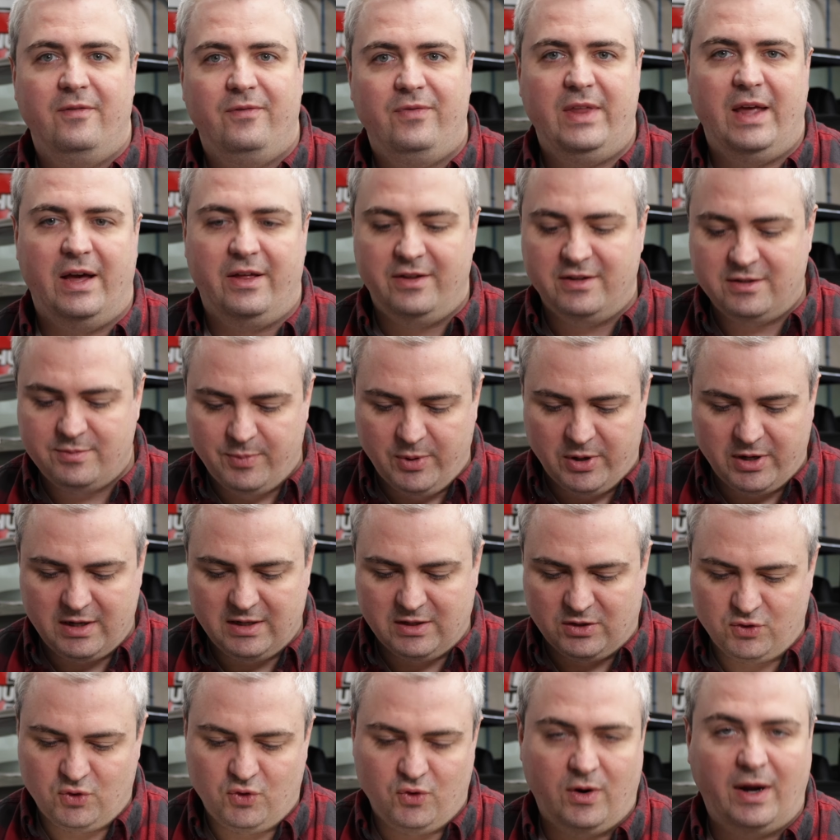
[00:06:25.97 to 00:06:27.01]
Now, this book
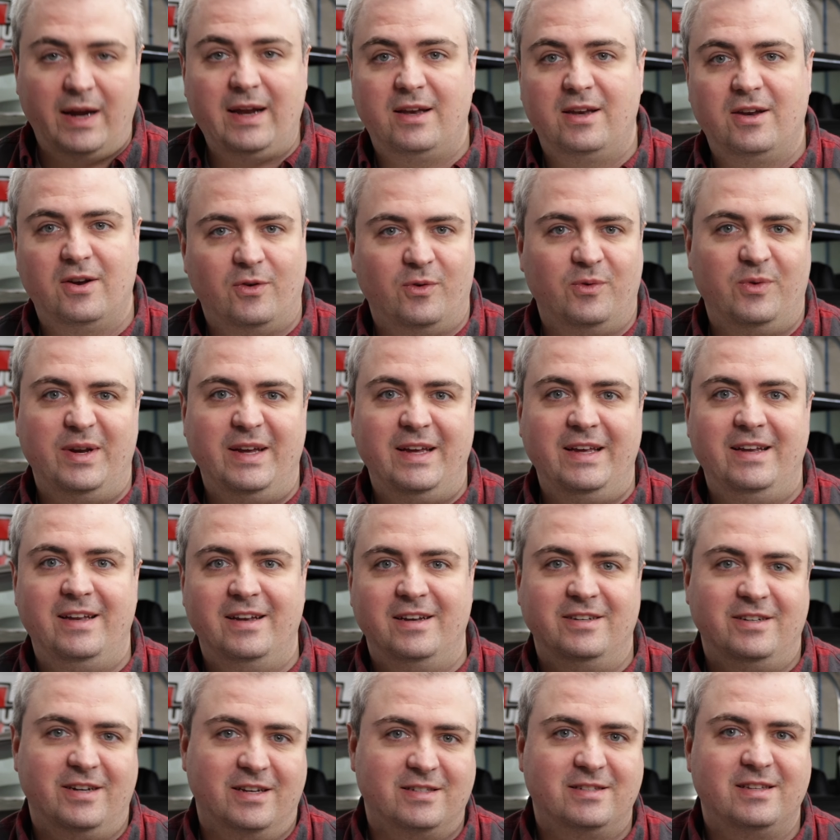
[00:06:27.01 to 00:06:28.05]
is great to read
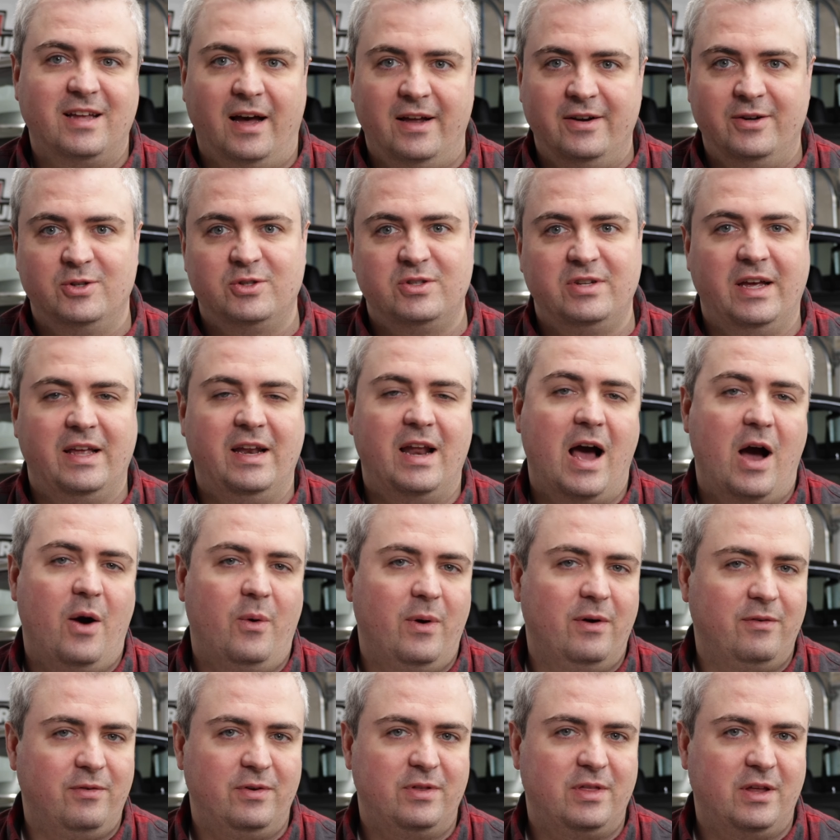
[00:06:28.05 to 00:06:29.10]
and just understand how
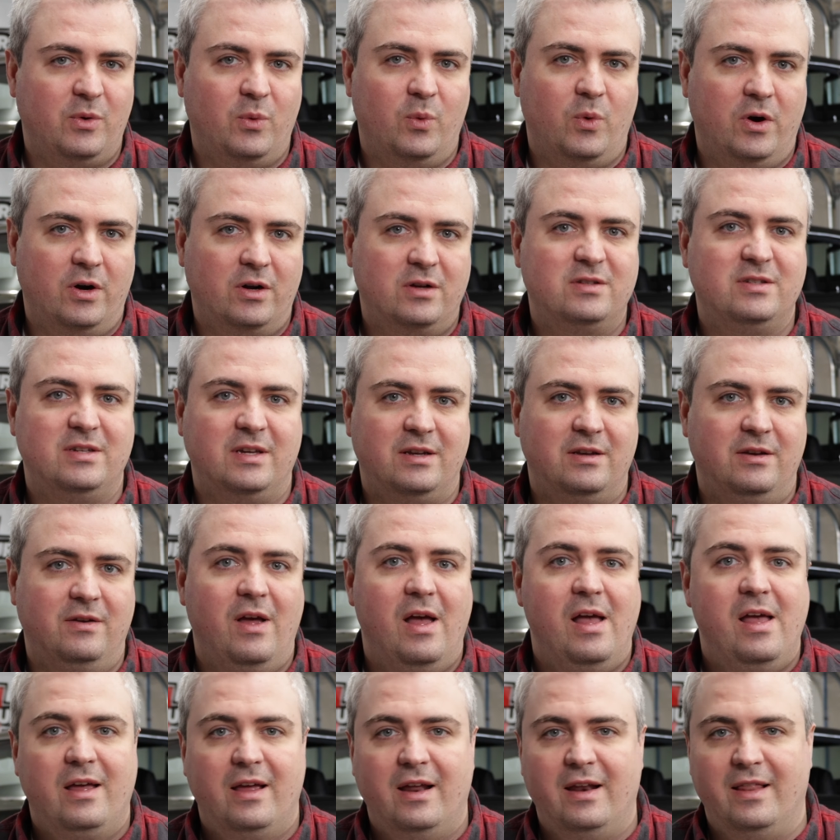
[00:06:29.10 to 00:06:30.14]
everything works and
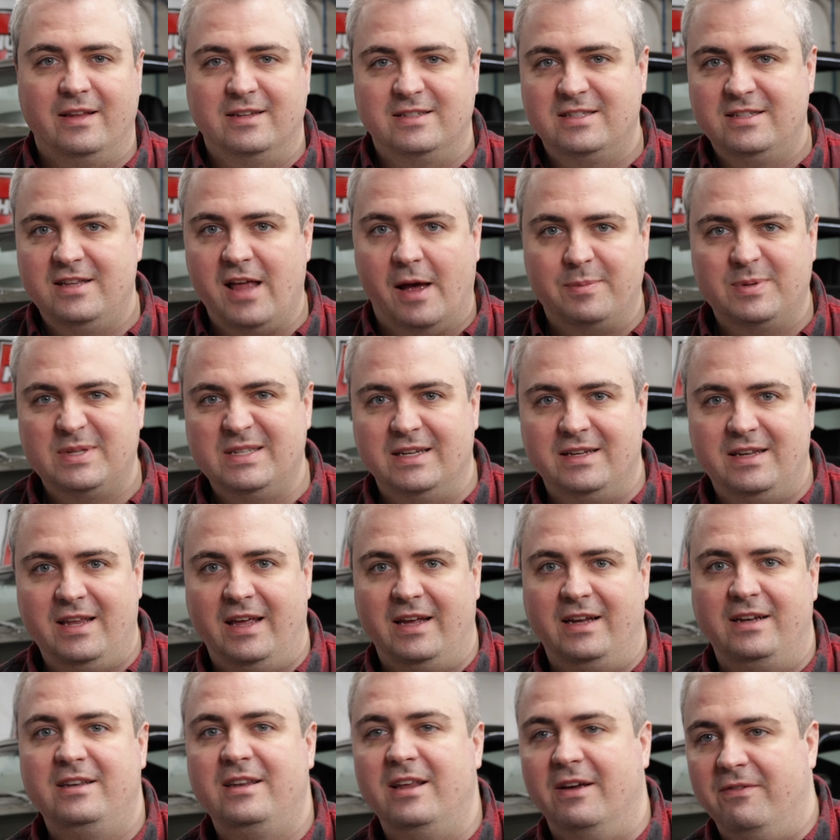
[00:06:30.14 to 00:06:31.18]
the steps to
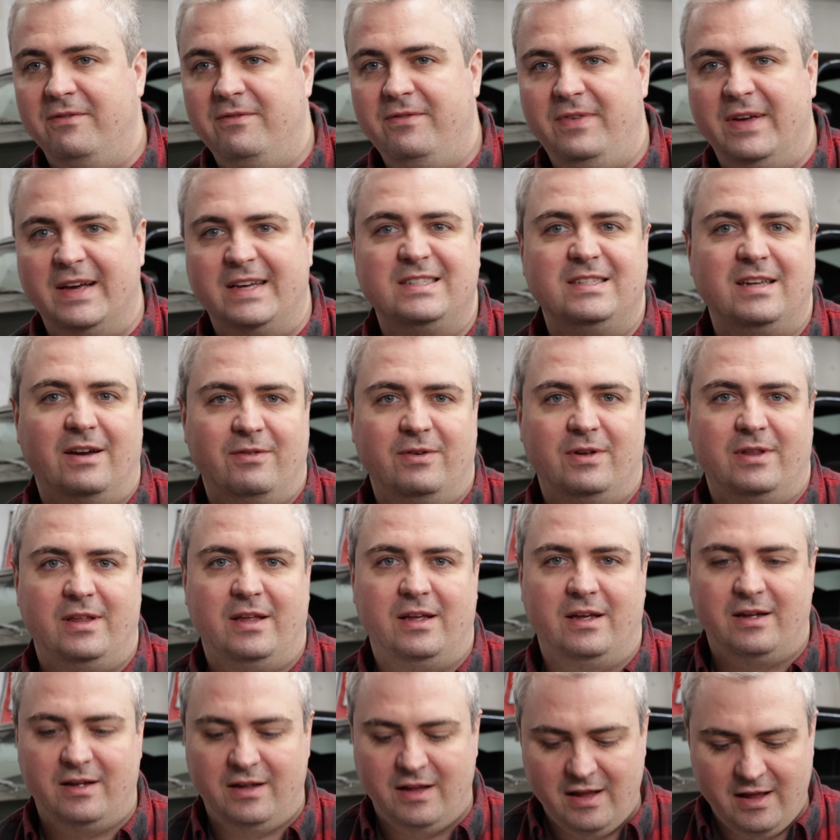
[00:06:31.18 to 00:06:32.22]
take to fix everything.